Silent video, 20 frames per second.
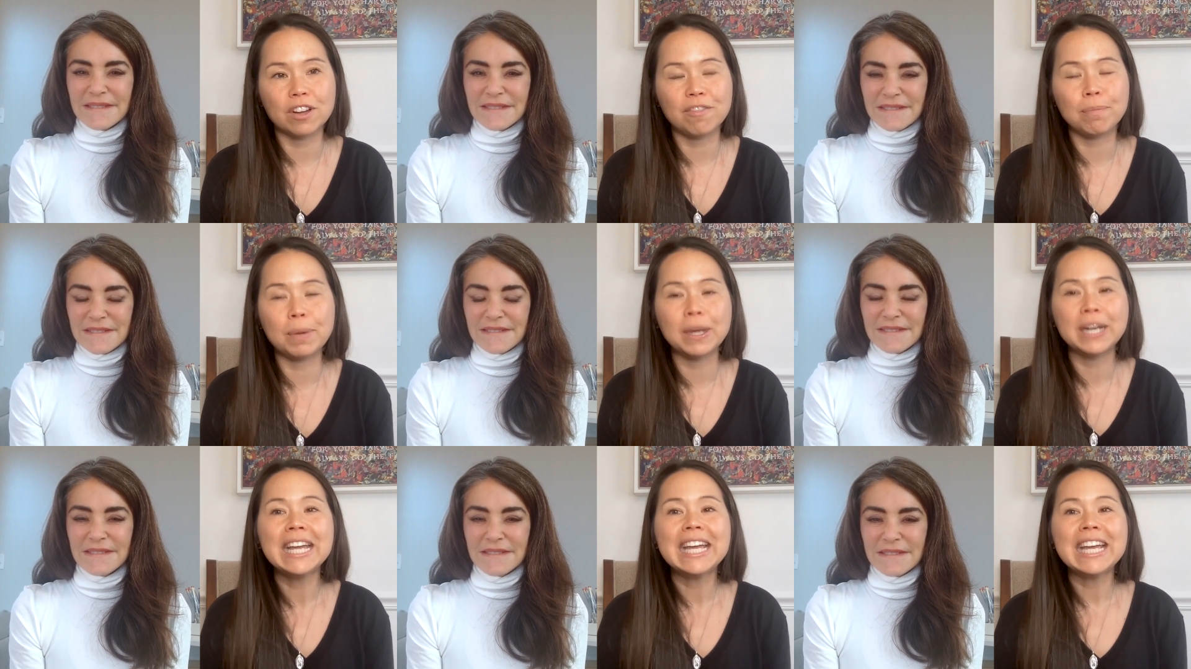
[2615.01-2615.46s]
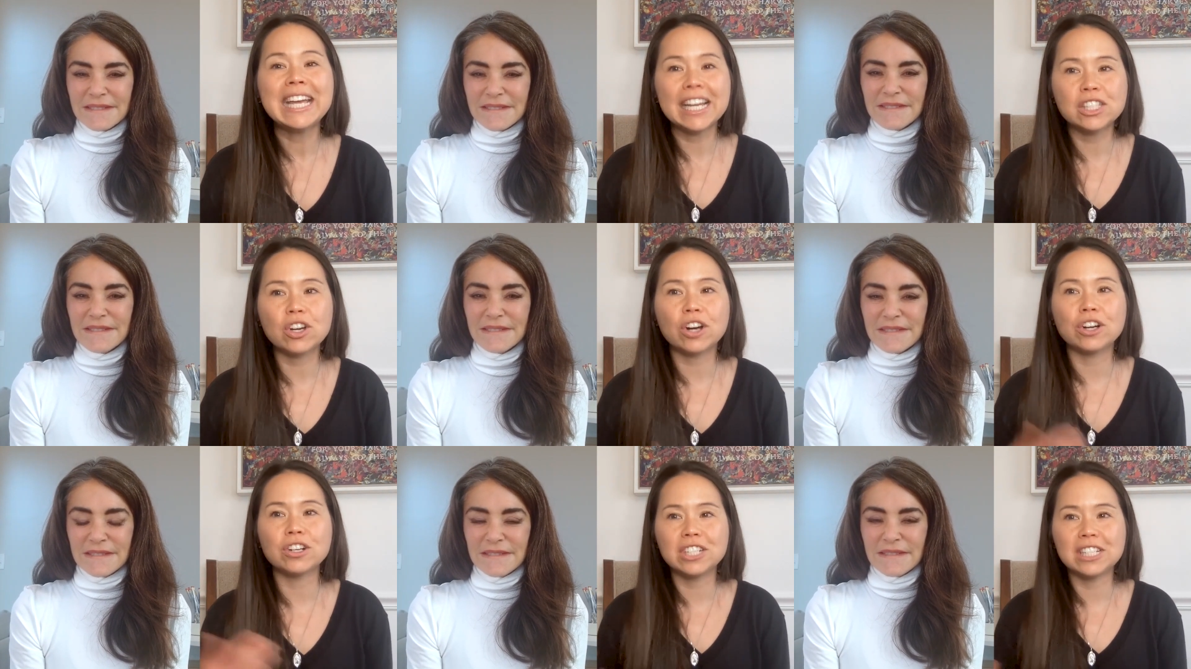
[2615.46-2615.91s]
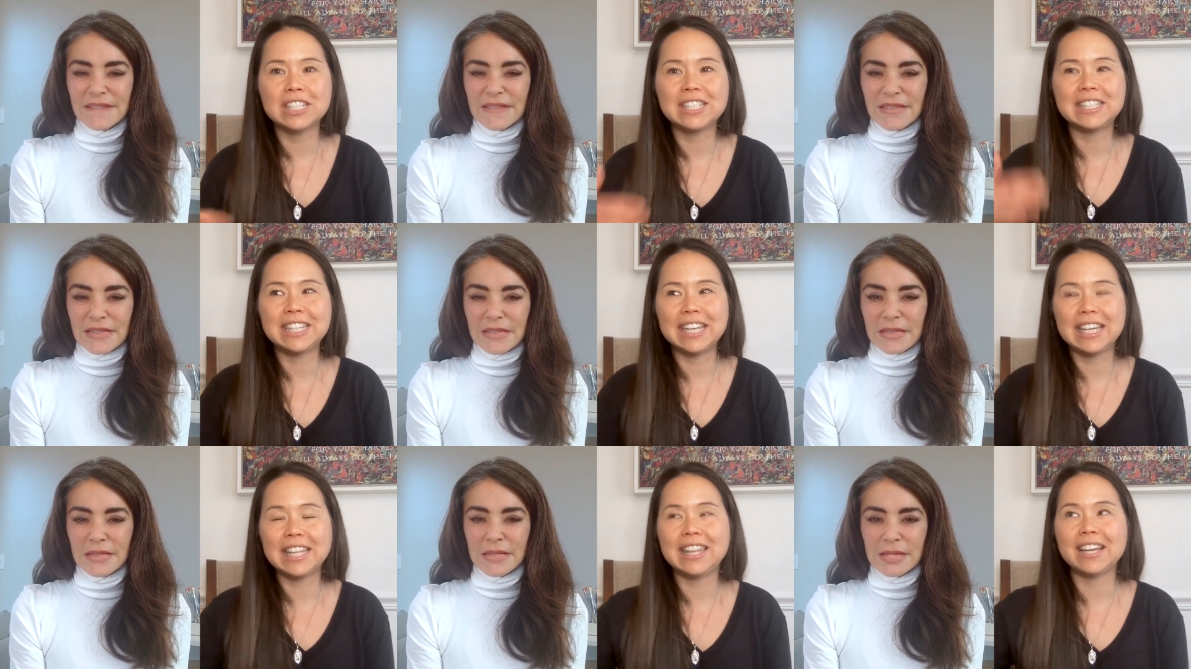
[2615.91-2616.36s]
Speaker 1: But it's hard to
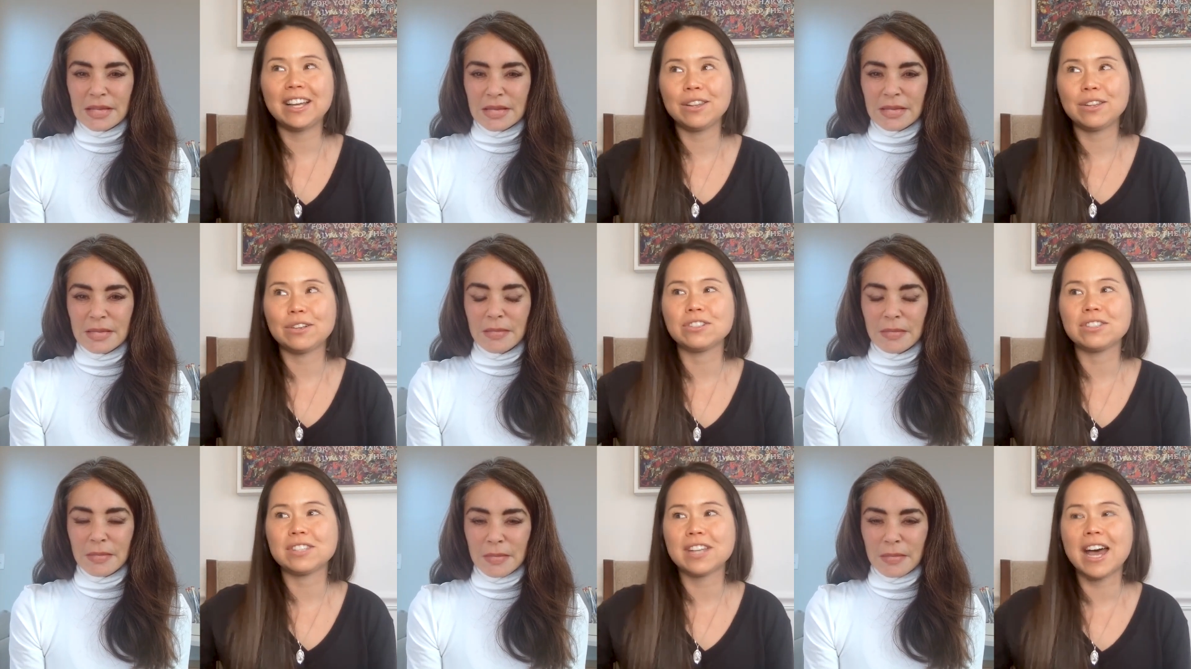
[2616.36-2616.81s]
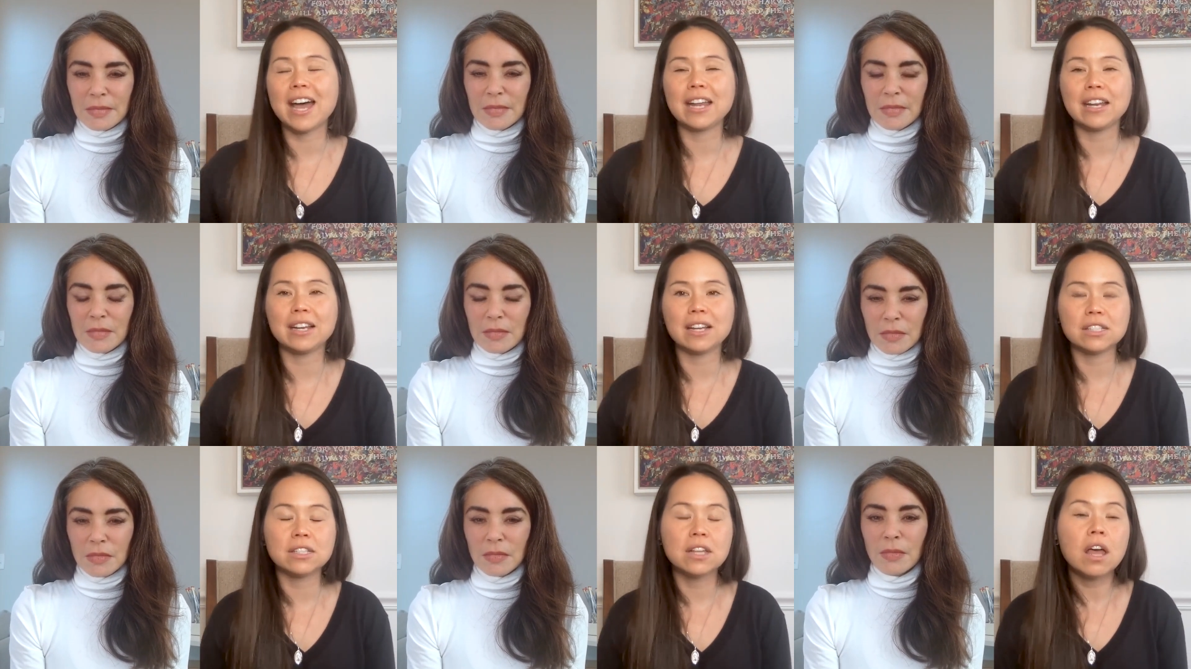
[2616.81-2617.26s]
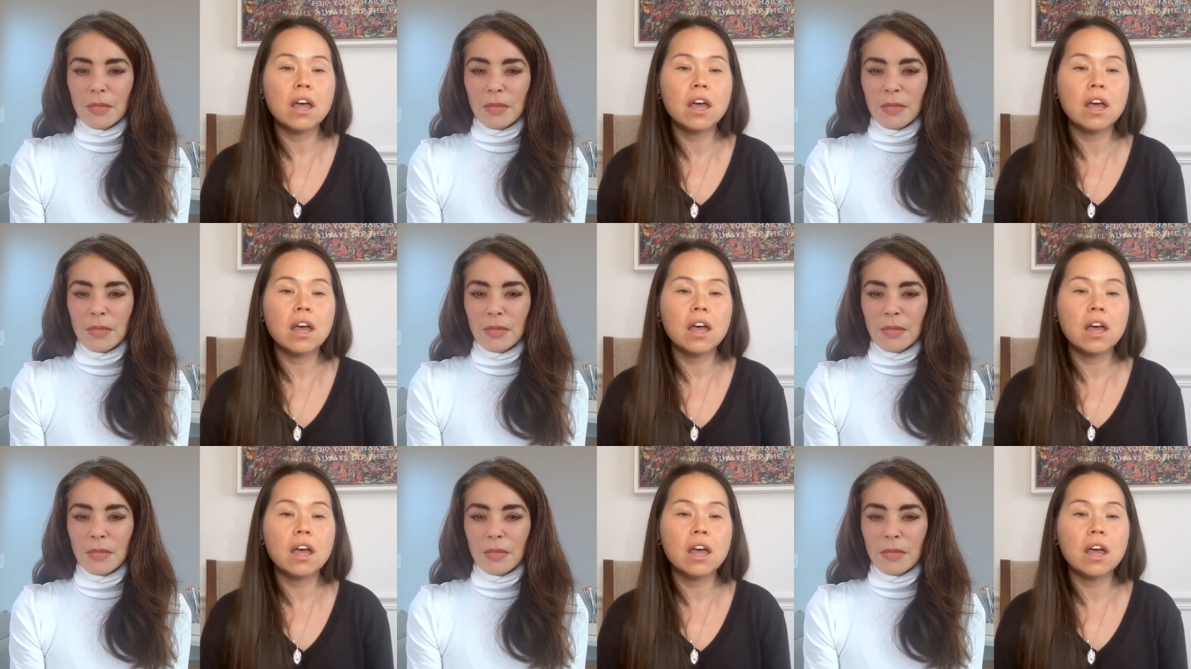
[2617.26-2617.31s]
see the other side because